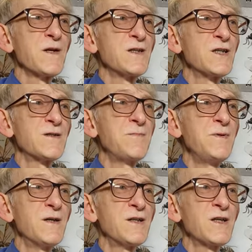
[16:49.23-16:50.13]
just
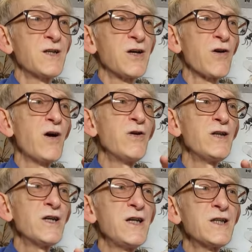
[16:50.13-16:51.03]

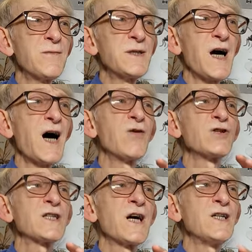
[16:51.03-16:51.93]
crawling a little bit
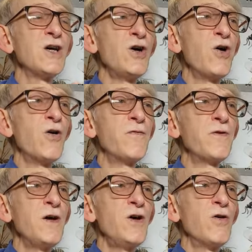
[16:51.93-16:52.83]
outside of
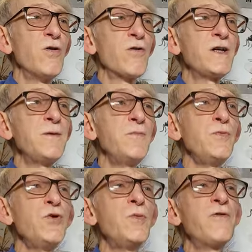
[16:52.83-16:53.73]
already
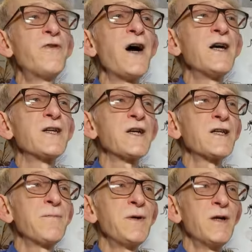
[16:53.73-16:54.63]
mummified
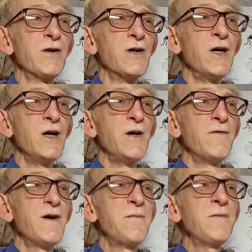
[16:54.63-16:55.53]
caterpillar.
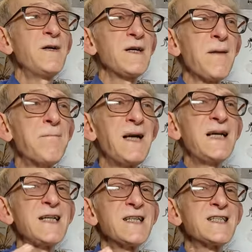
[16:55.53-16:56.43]
They have
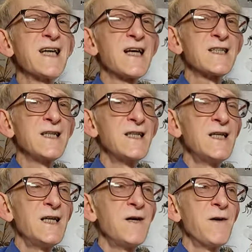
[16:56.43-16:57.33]
completely sucked
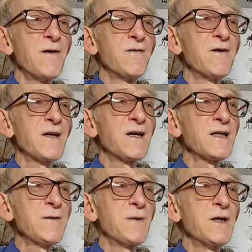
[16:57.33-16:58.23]
the
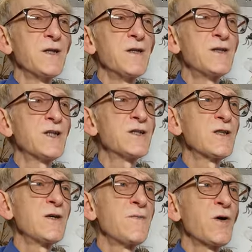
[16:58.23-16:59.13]
caterpillar, just
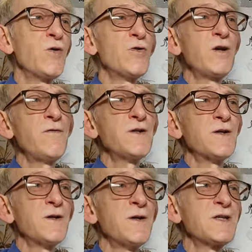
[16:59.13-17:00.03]
only with
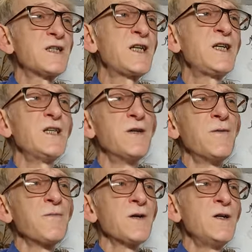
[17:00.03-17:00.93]
skin
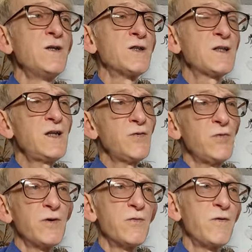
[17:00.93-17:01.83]

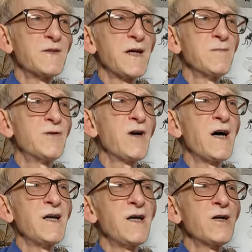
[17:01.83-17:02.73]
even with some
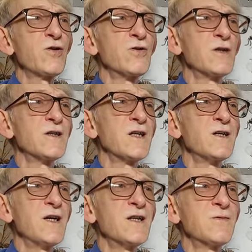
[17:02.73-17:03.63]
dry content
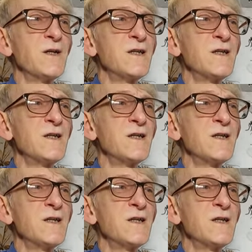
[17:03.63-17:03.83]
as well